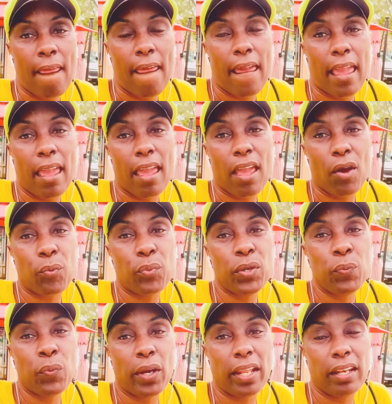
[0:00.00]
And we
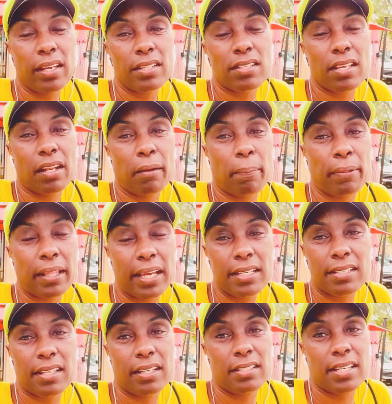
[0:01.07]
went into the
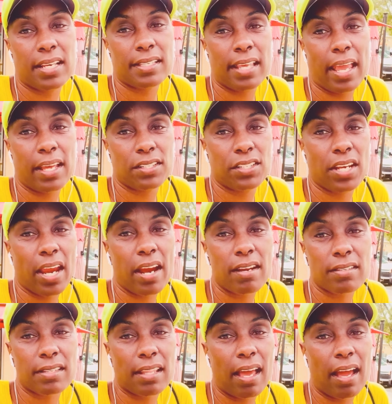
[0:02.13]
place. They just had
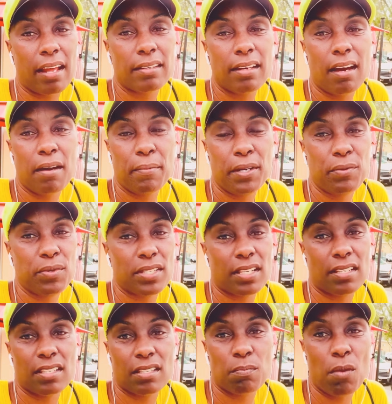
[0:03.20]
chairs lined up. It was
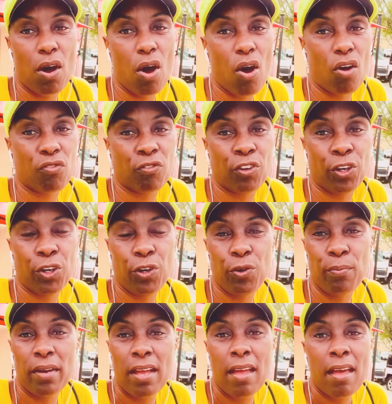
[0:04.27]
a small
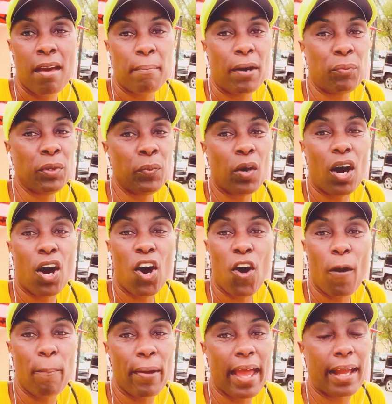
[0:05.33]
room, but we were
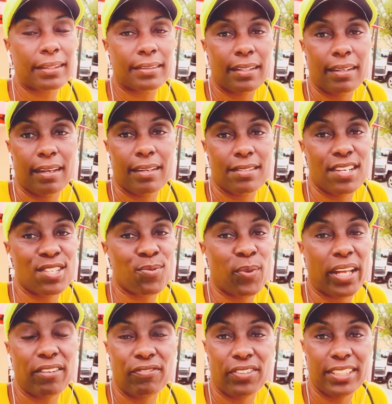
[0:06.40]
all packed in there just
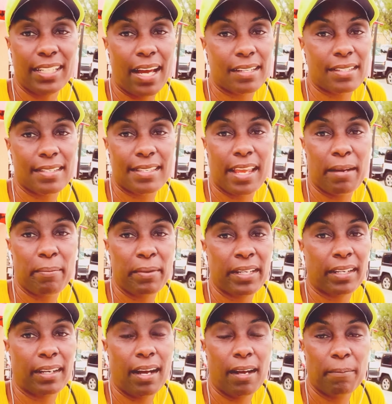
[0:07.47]
waiting for Dr. Sebi to
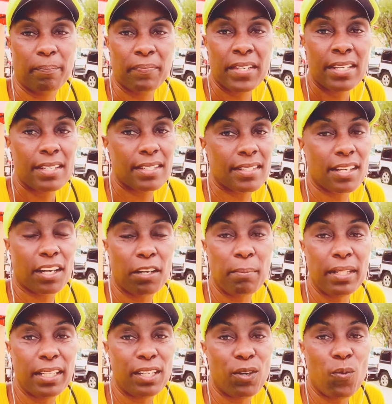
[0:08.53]
come. It took him a
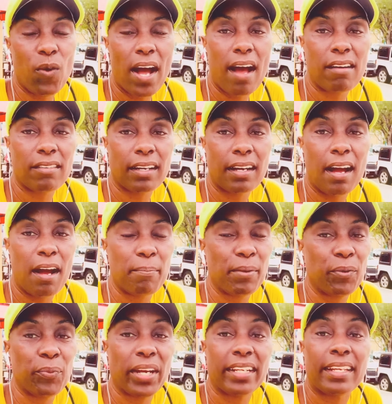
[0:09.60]
little while to come,
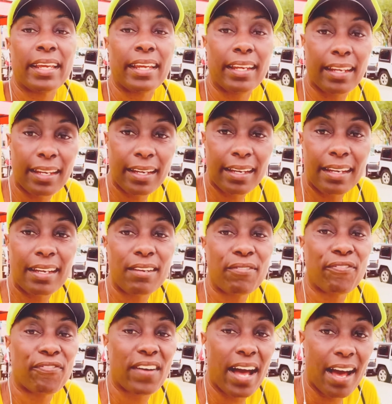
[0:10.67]
but when he
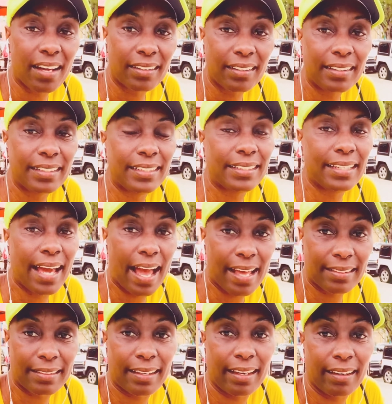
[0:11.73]
finally
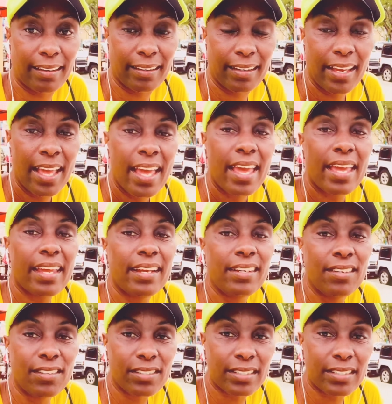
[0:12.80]
got there, he looked